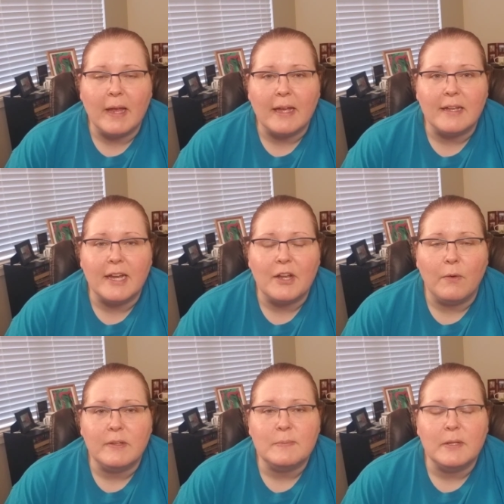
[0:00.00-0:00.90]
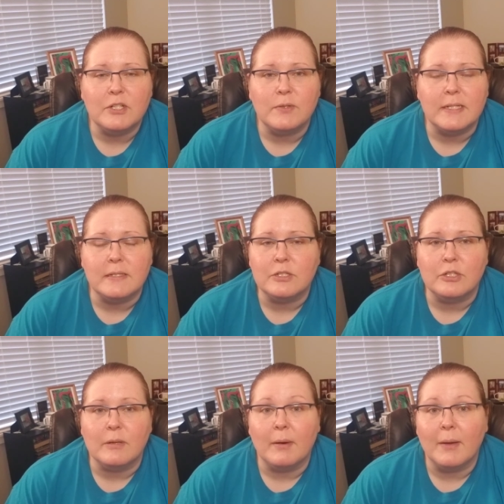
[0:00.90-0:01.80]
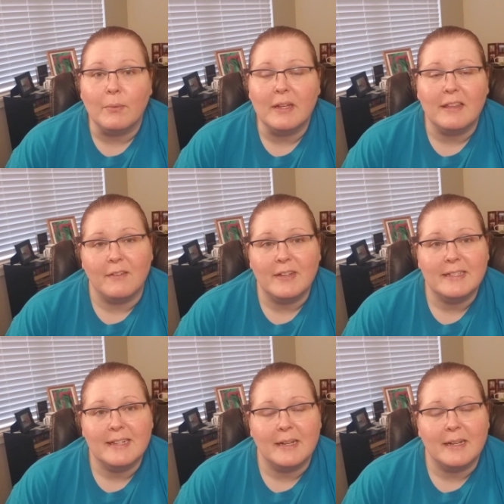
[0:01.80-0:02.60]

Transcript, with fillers: and I know it's been a transition, but I really love it.